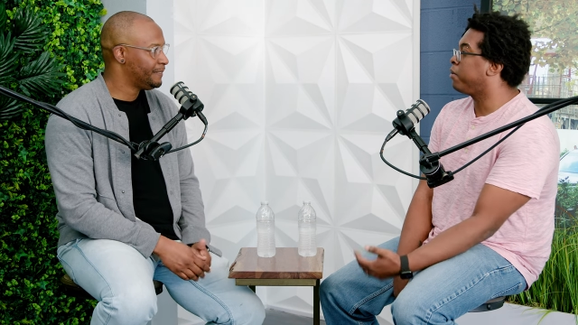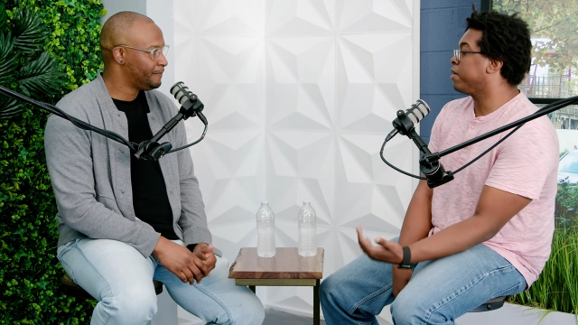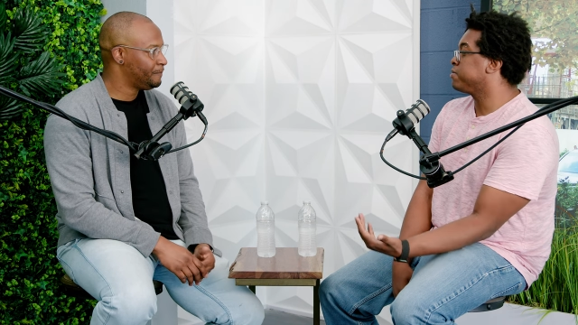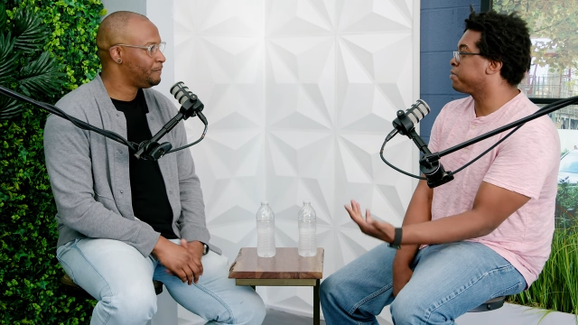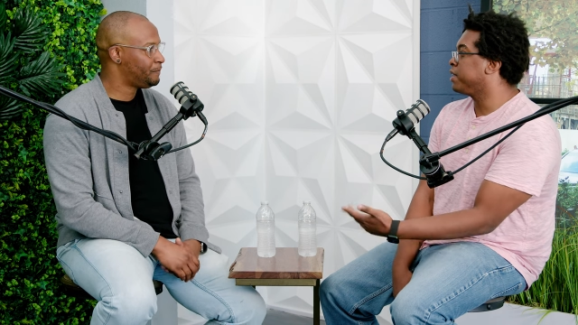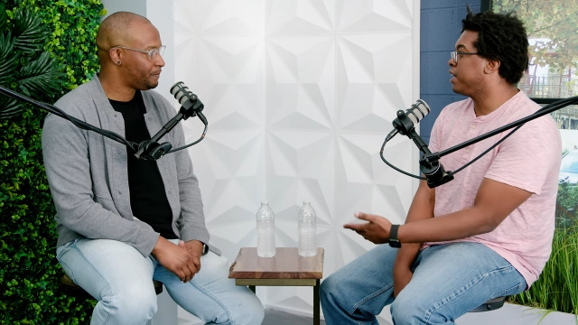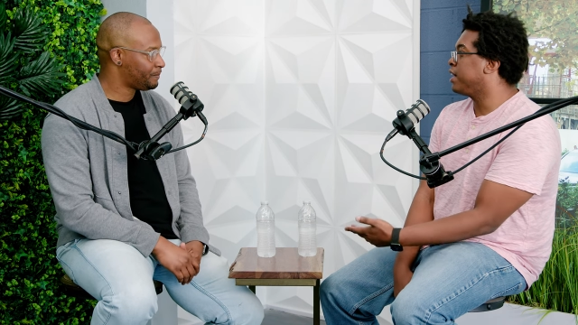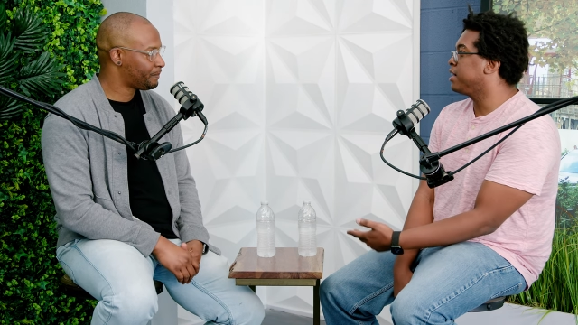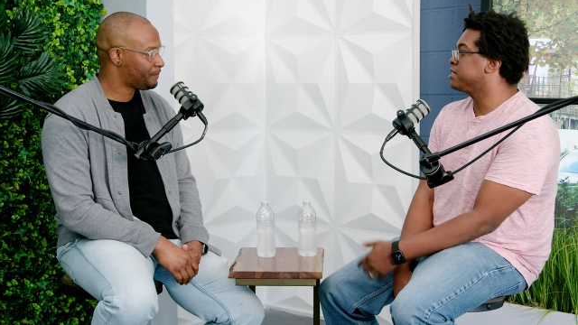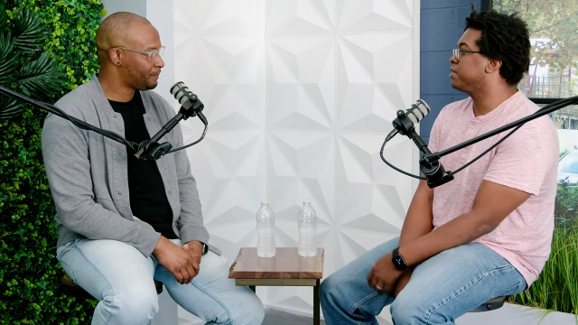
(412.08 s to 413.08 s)
Speaker 1: My wife's from L
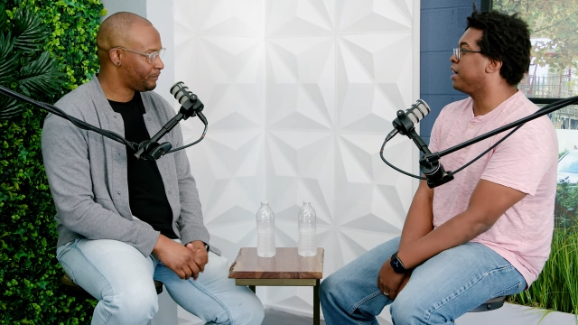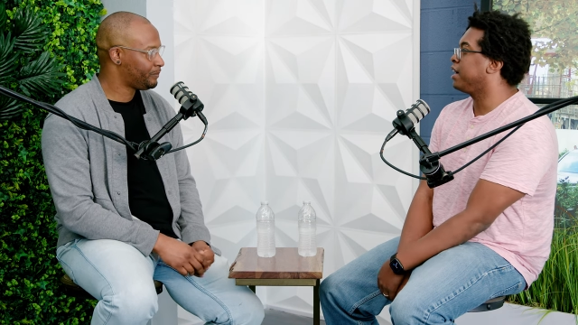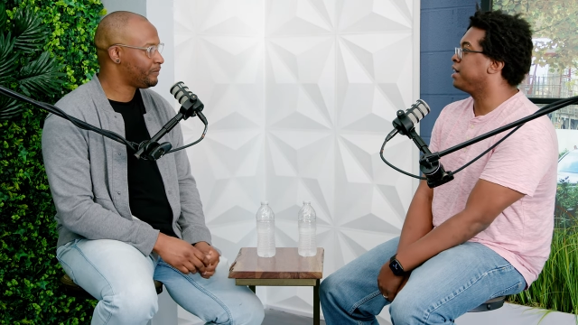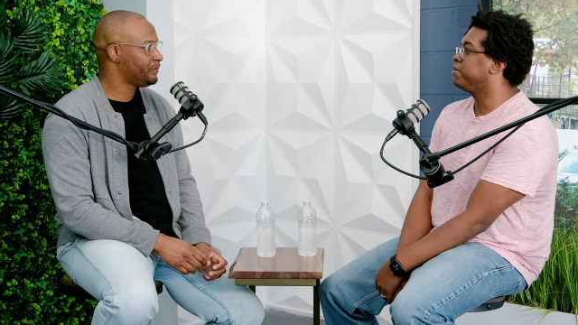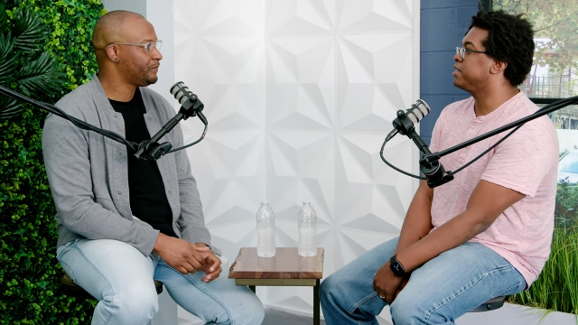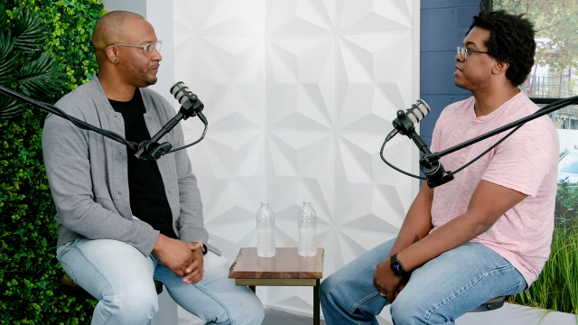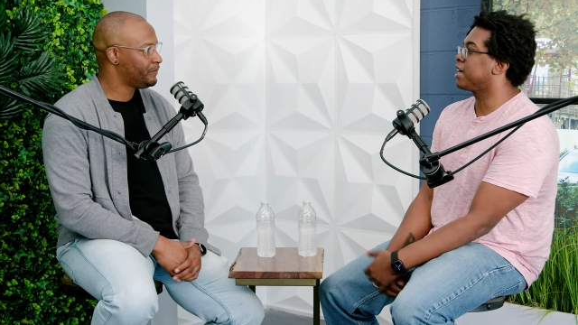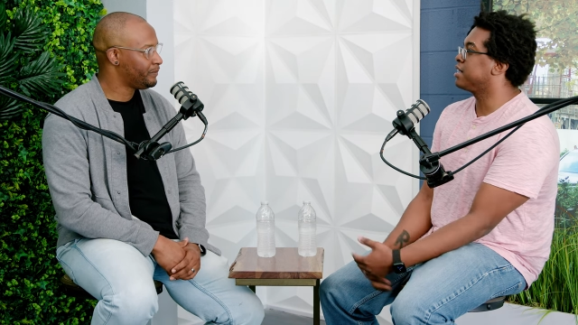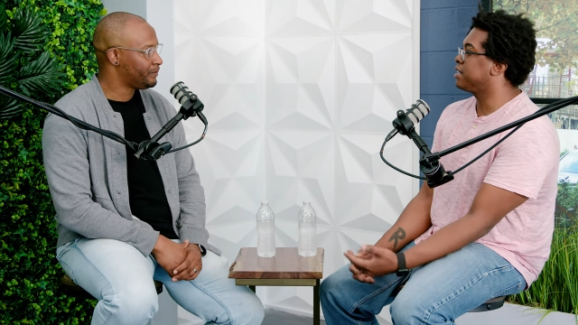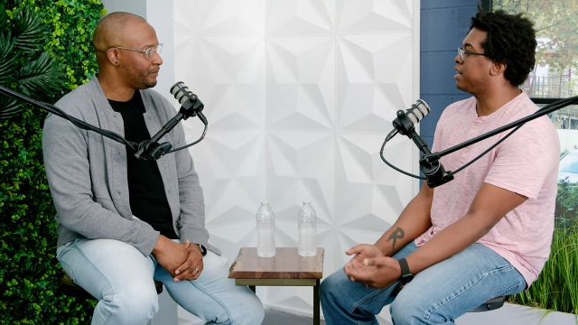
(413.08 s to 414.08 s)
A, so like we just
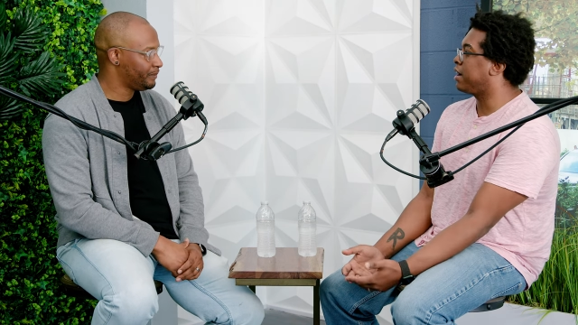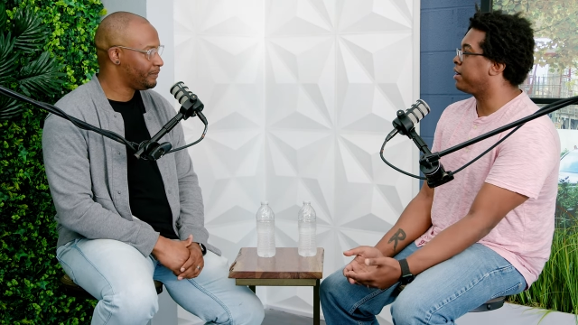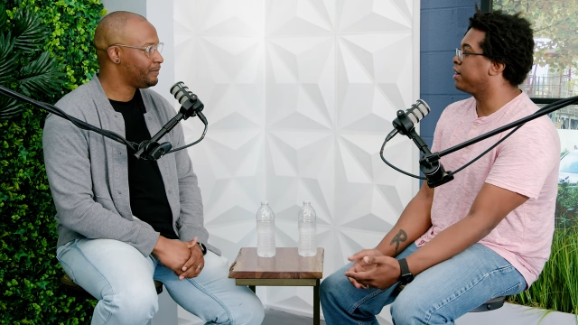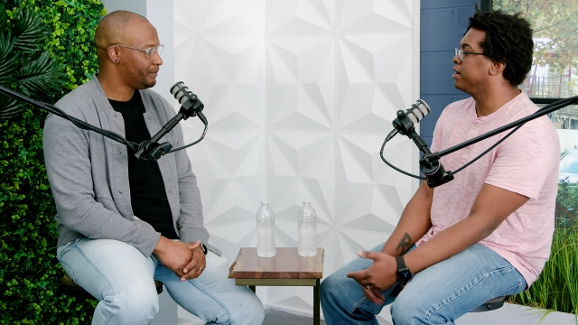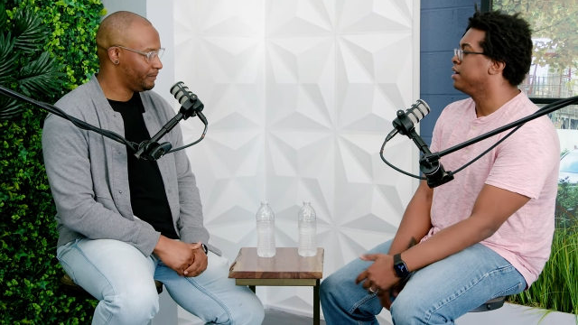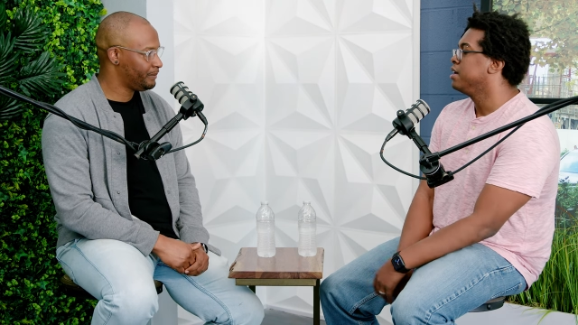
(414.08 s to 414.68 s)
kind of stayed out here.